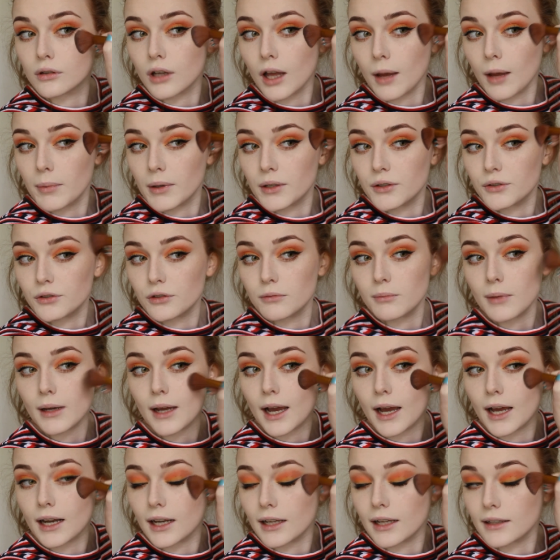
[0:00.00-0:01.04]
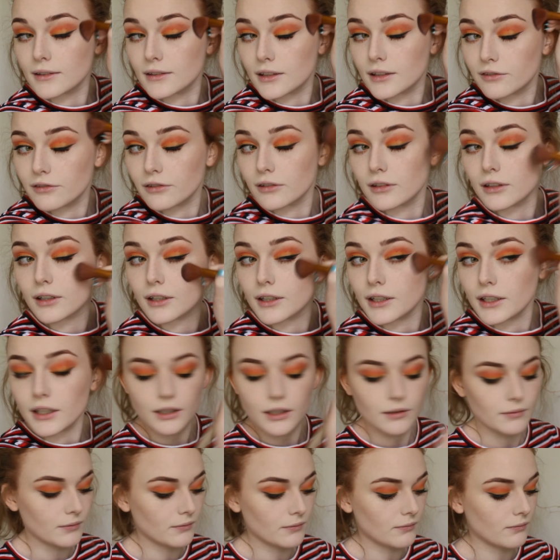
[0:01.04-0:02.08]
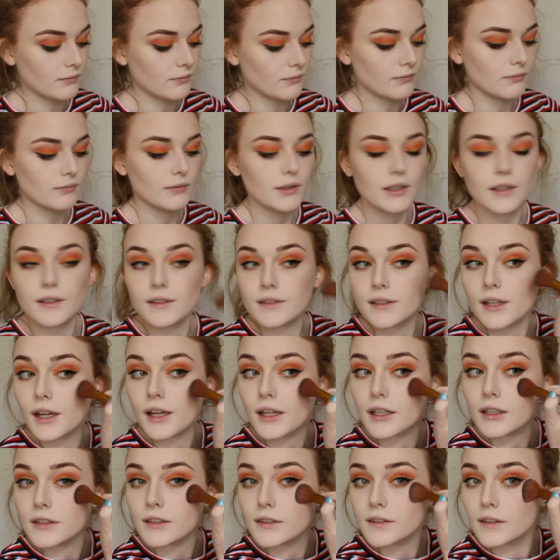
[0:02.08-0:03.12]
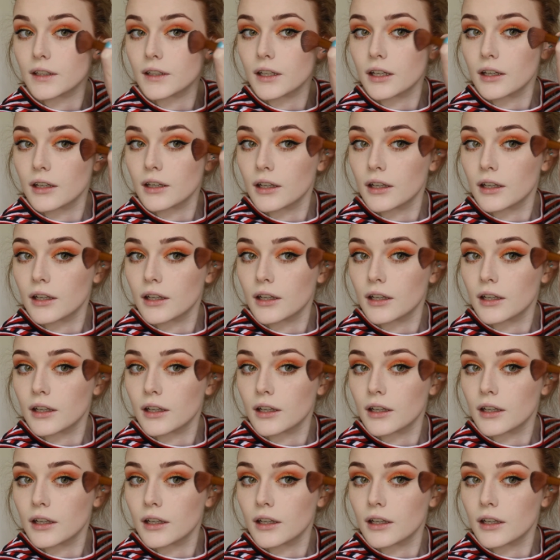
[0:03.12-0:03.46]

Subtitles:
I've been doing my highlight differently these days.